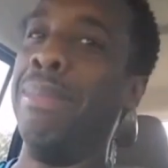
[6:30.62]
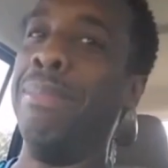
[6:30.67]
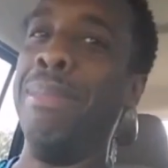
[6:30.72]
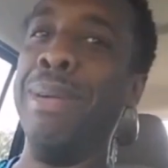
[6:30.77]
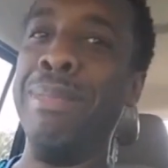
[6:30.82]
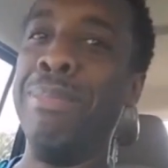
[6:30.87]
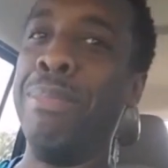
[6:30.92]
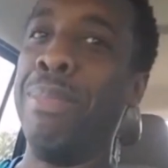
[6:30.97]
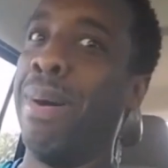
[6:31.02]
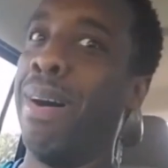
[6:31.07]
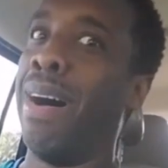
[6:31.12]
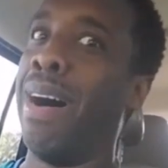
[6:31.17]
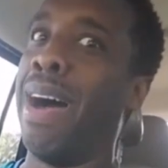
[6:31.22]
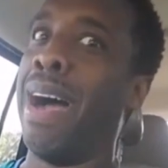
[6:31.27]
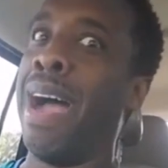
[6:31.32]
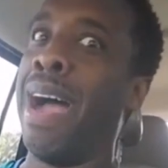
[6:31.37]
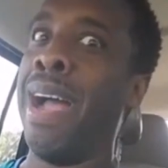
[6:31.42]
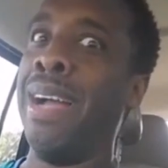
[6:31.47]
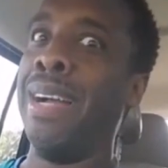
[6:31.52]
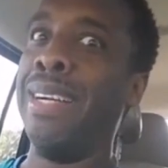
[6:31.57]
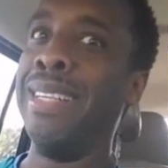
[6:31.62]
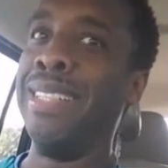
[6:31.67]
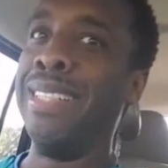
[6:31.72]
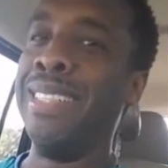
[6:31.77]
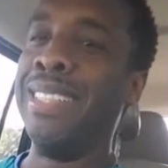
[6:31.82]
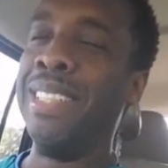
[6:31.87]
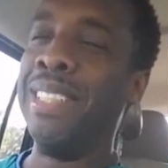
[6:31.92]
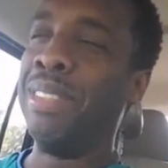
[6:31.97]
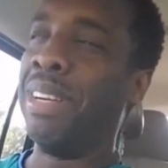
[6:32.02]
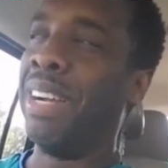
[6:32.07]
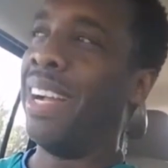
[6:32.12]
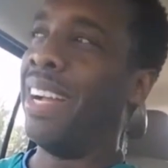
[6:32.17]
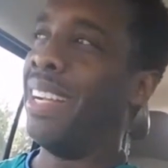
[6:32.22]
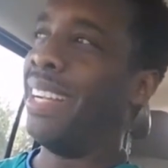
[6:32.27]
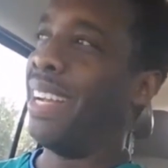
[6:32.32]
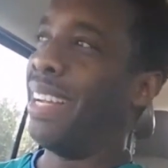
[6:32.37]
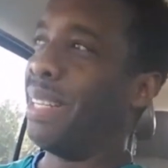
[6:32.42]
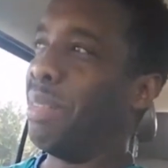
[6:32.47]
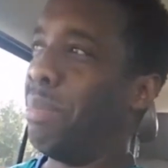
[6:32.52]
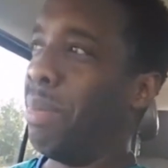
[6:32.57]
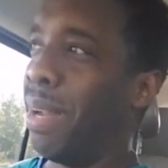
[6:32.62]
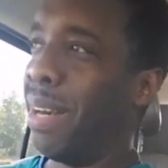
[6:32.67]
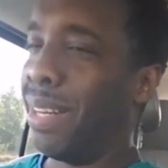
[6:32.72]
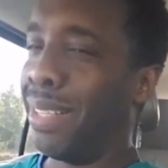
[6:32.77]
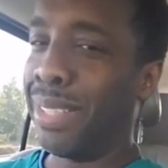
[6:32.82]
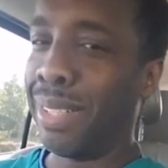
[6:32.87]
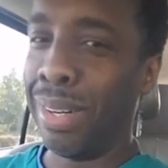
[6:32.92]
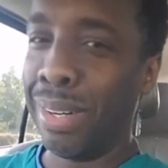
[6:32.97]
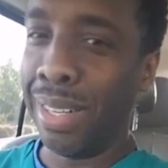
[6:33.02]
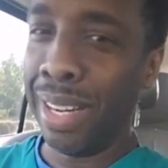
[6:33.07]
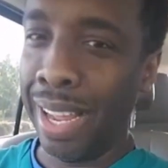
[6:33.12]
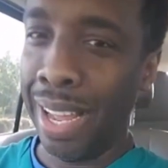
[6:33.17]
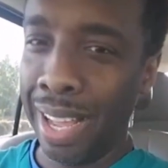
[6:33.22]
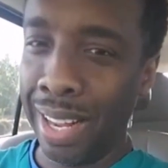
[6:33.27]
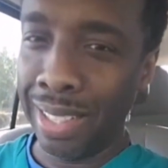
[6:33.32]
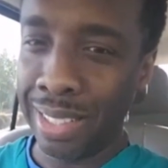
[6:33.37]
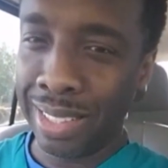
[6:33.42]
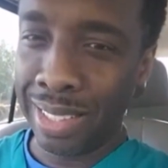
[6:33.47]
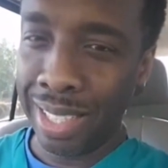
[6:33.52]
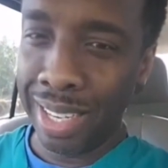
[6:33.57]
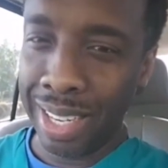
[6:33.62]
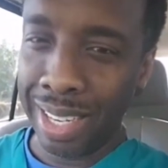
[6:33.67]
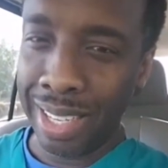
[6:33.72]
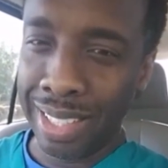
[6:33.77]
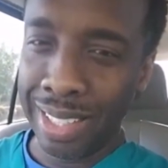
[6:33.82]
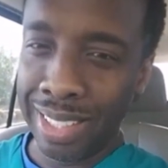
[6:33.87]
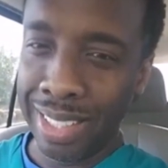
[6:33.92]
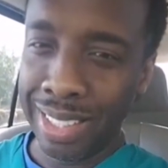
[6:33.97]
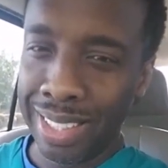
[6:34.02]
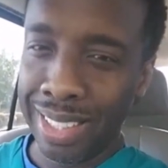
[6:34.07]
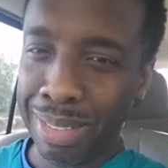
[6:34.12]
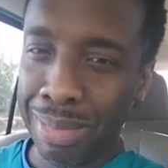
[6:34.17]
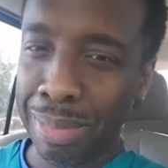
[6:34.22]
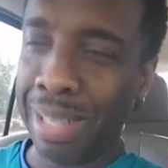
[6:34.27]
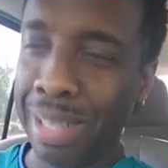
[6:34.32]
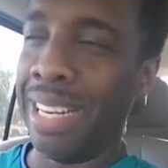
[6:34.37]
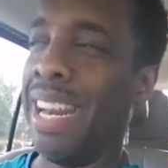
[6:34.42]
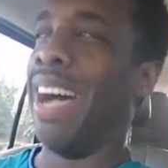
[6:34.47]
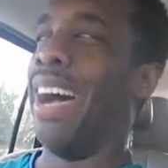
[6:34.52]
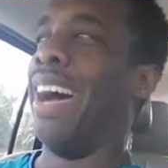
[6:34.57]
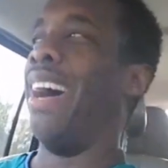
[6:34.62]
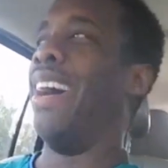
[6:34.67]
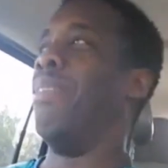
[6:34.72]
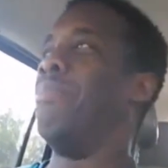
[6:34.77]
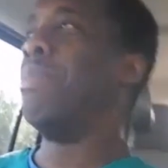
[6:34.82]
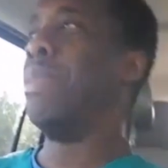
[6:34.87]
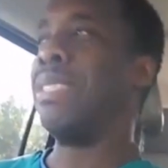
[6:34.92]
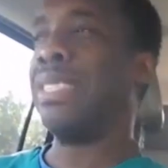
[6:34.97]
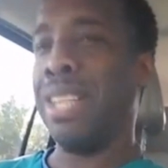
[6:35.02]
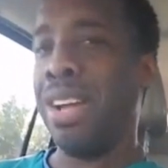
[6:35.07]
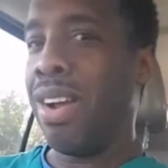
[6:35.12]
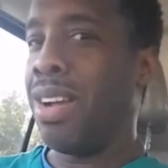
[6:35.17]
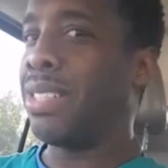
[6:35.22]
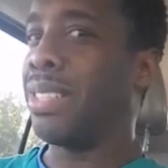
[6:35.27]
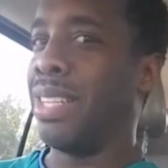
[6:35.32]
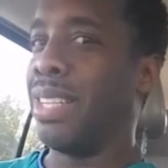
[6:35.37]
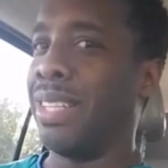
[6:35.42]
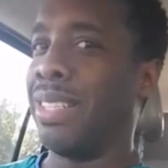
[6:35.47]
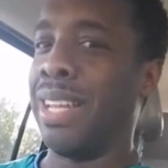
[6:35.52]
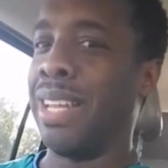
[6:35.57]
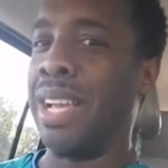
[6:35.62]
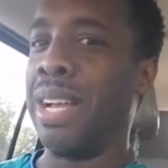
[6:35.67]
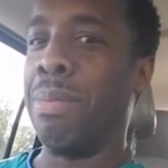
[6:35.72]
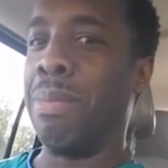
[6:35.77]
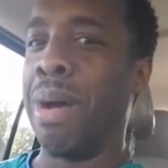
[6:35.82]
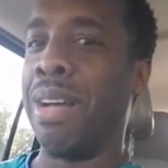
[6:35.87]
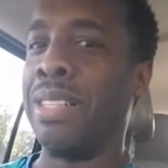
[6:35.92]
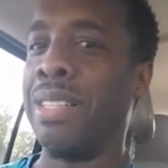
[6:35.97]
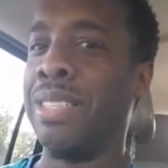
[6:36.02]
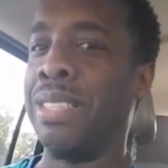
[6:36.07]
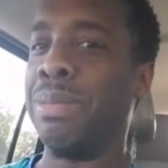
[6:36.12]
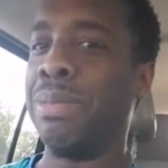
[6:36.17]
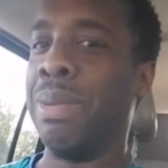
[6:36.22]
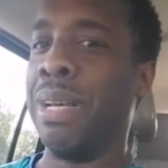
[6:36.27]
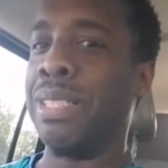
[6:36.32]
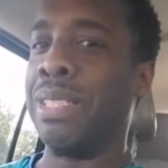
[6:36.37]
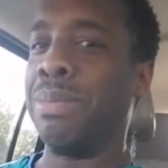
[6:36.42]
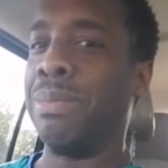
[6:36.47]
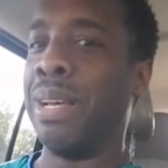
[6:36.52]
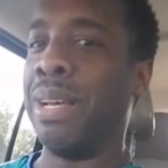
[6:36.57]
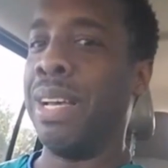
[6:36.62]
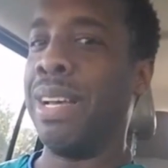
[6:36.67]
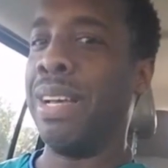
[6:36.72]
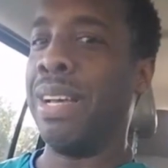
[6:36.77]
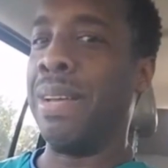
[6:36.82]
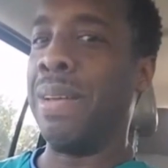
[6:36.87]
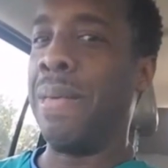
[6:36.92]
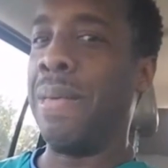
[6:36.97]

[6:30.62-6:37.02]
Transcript: Maybe, boy. I ain't got the money to turn to Alex yet. But nah. But seriously, think about this mess, man.